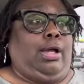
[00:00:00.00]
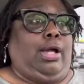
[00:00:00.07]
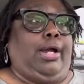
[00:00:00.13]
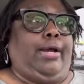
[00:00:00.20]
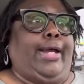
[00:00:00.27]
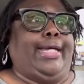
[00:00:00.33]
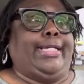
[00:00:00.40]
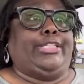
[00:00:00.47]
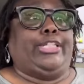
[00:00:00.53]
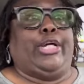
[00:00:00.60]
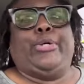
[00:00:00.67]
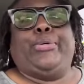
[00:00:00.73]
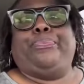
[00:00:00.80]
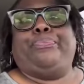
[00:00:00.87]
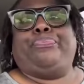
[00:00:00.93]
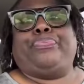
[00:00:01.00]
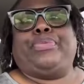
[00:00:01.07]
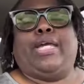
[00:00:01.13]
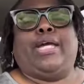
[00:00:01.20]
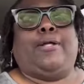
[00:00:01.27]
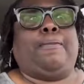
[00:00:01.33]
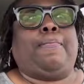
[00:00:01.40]
All right, so
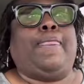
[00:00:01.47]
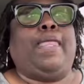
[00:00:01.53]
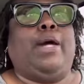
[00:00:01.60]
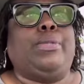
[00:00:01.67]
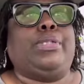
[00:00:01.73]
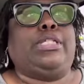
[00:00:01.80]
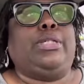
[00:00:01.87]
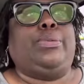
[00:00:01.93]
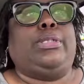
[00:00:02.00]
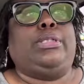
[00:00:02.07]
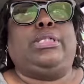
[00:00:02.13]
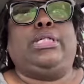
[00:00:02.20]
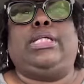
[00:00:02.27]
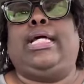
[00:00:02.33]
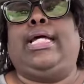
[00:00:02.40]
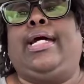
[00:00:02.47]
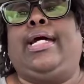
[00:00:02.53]
yeah, y'all wanna see what it's looking like